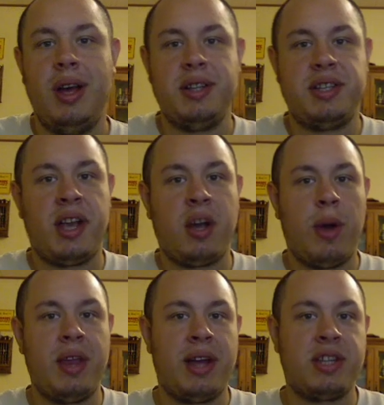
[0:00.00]
Take
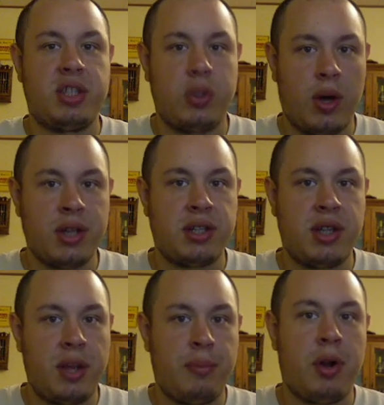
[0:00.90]
away that sauce
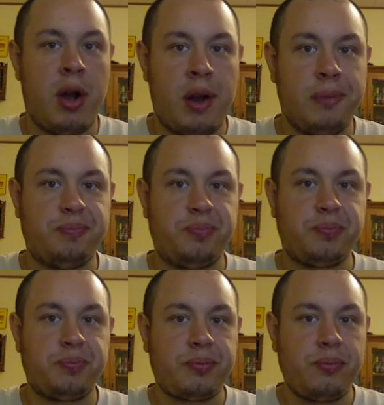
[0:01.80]
that they put on it,
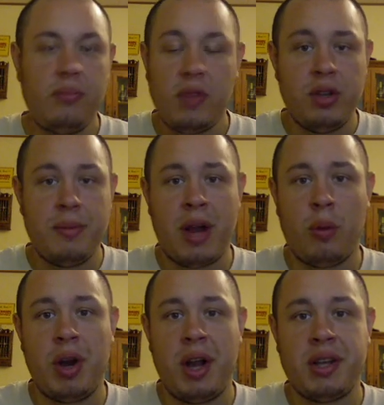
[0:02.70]
no matter
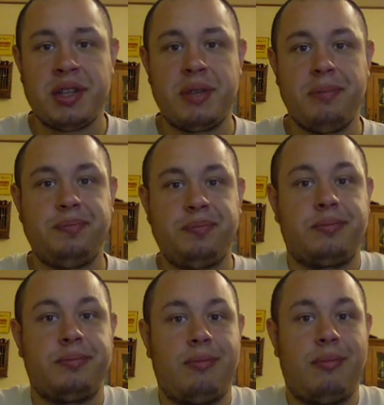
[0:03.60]
what it is,
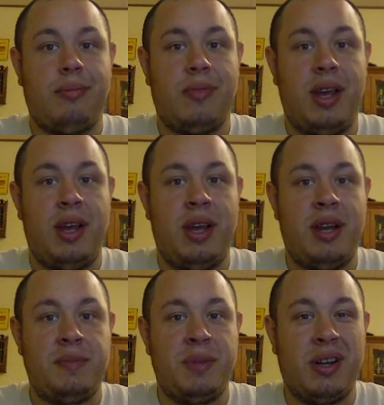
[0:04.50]

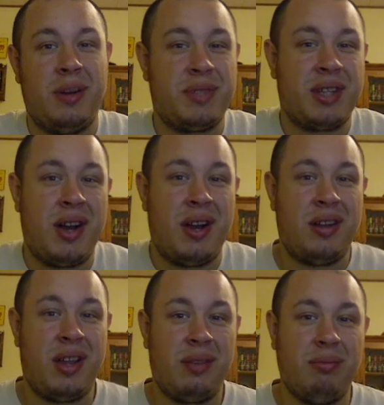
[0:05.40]
and it becomes kind of
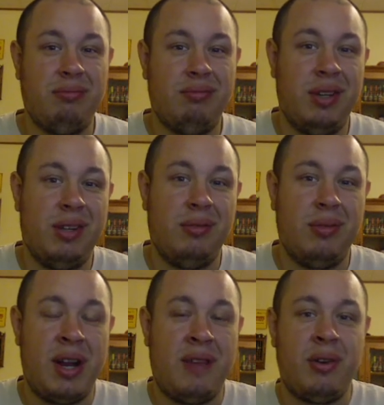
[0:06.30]
like, eh,
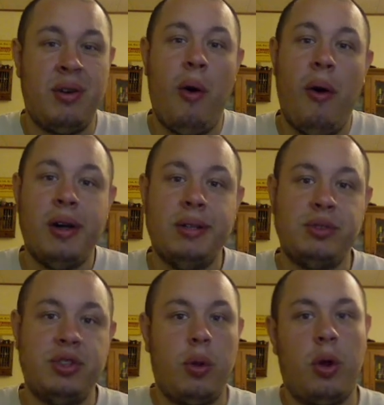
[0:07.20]
whatever.
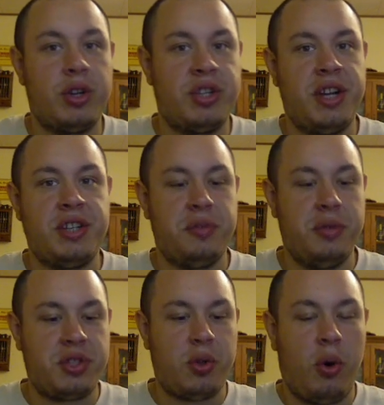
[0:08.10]
It's no longer Chinese
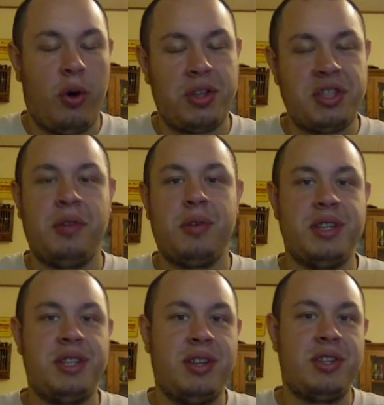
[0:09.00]
food. It's all the secret
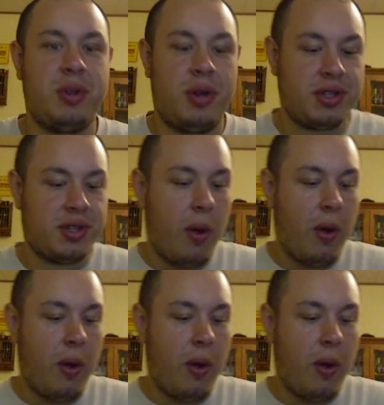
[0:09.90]
is in the sauce.